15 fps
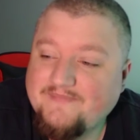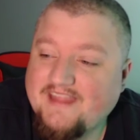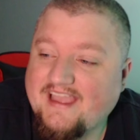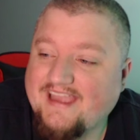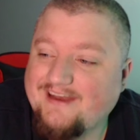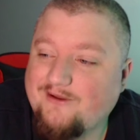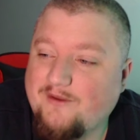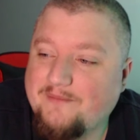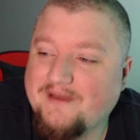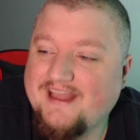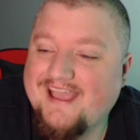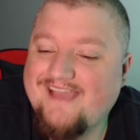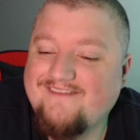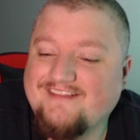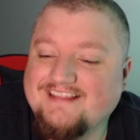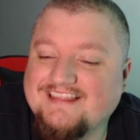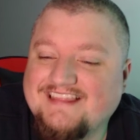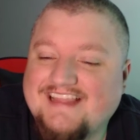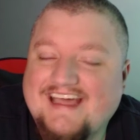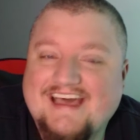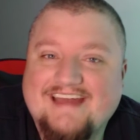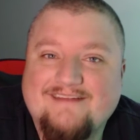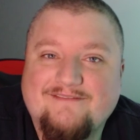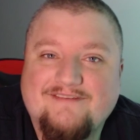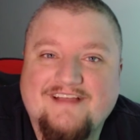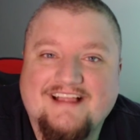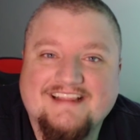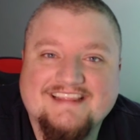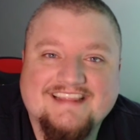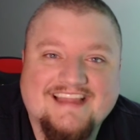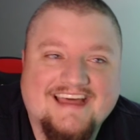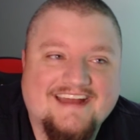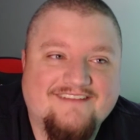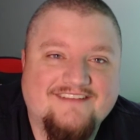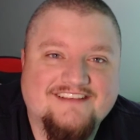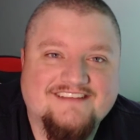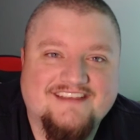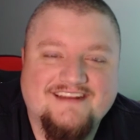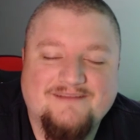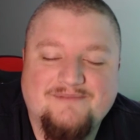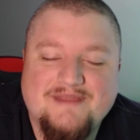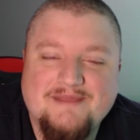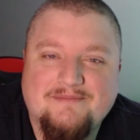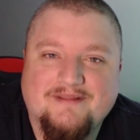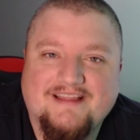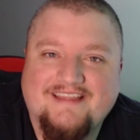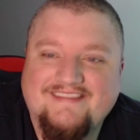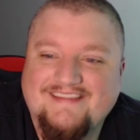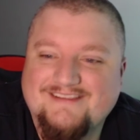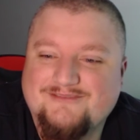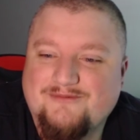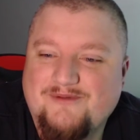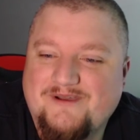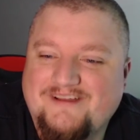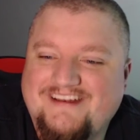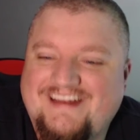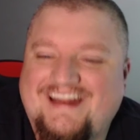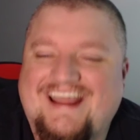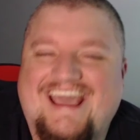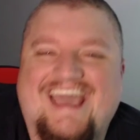I know I'm gonna have a lot of excited people on this one.